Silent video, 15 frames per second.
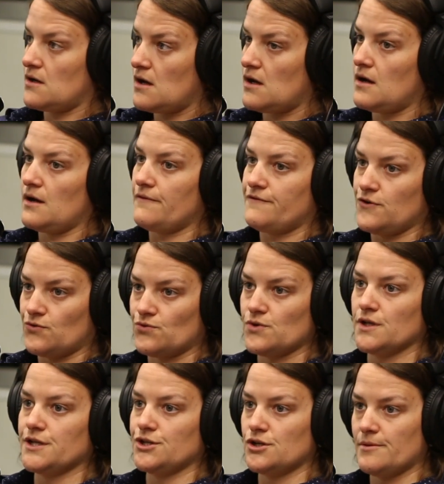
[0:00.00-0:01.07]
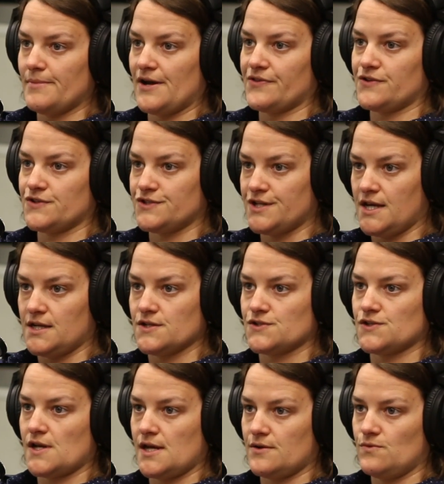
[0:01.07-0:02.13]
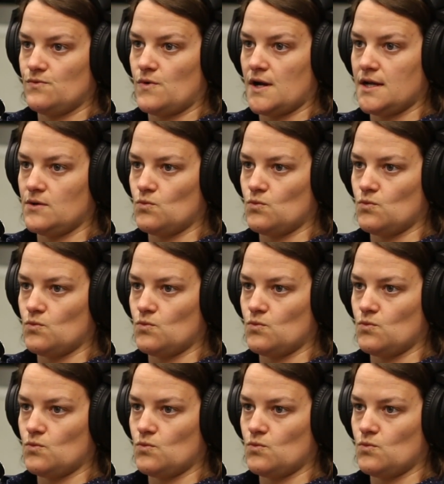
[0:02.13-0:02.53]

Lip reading: I feel really good about this data set, right?